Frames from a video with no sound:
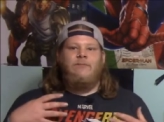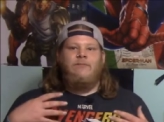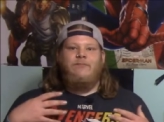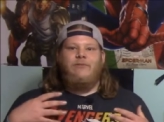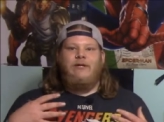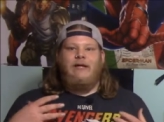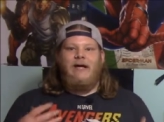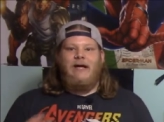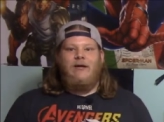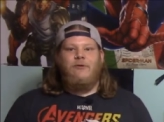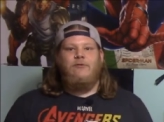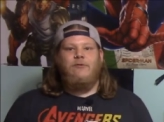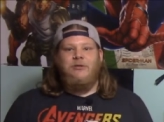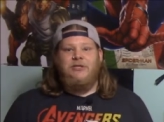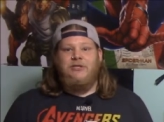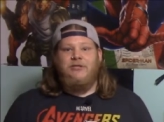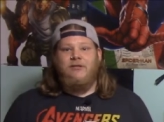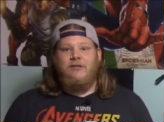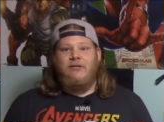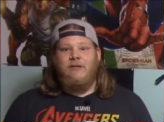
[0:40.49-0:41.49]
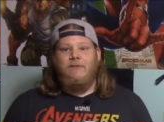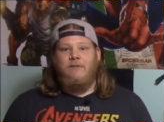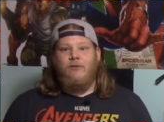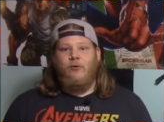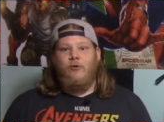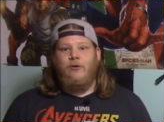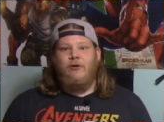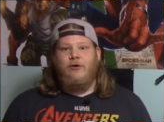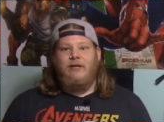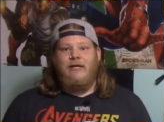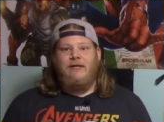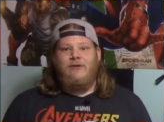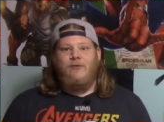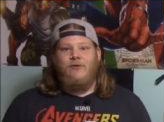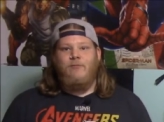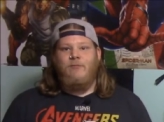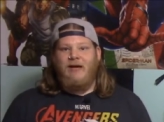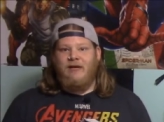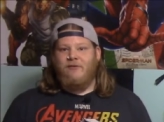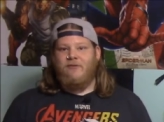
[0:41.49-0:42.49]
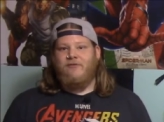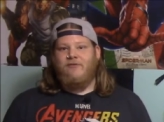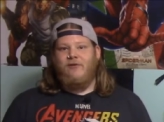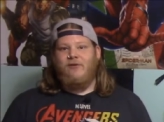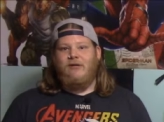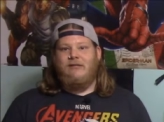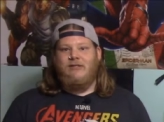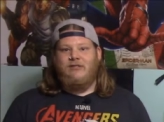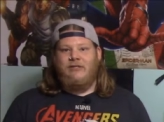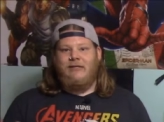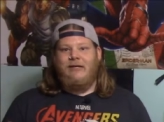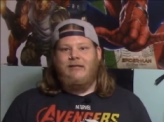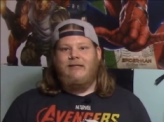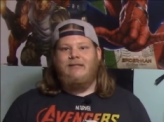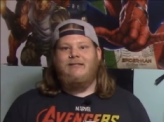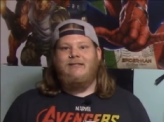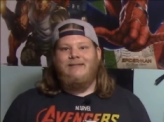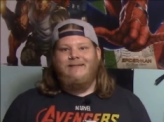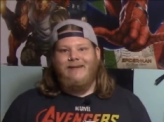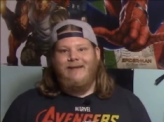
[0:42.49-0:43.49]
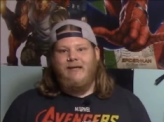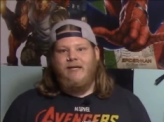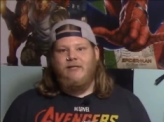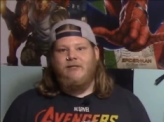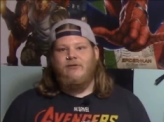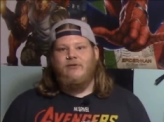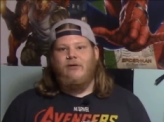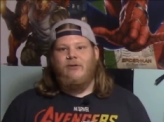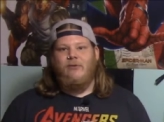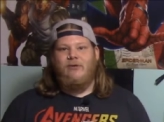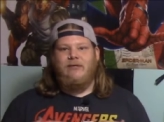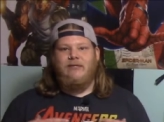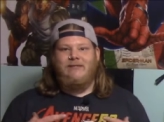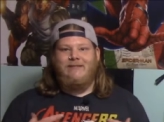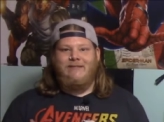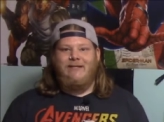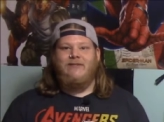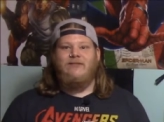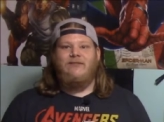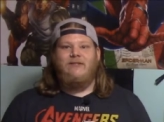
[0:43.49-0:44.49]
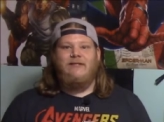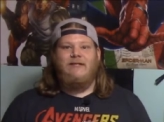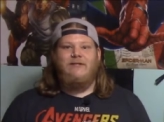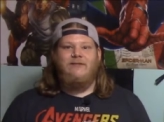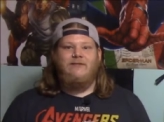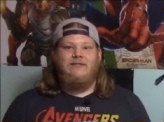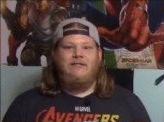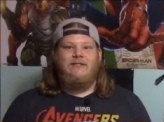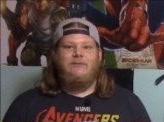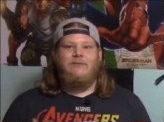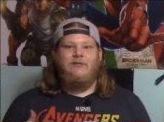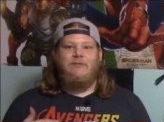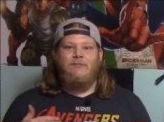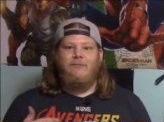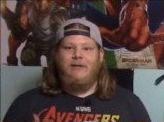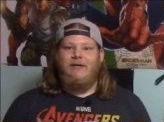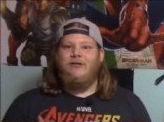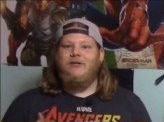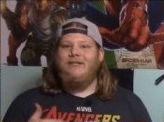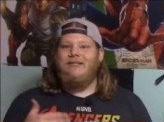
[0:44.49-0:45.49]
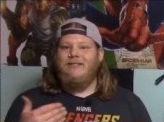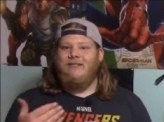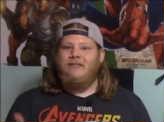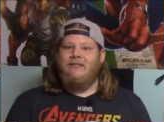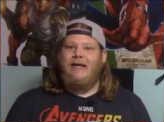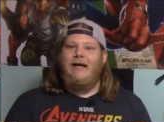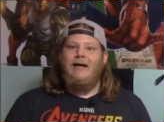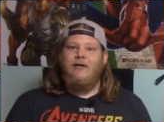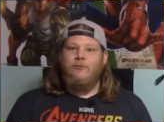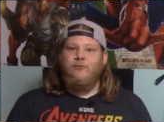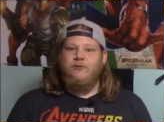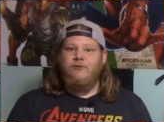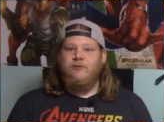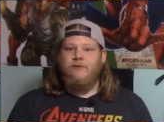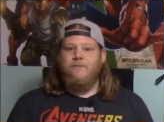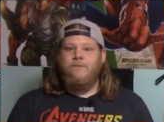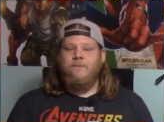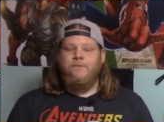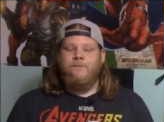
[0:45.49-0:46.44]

But I recently ordered a new microphone. I just got in today, so I wanted to test it out and see how much better it sounds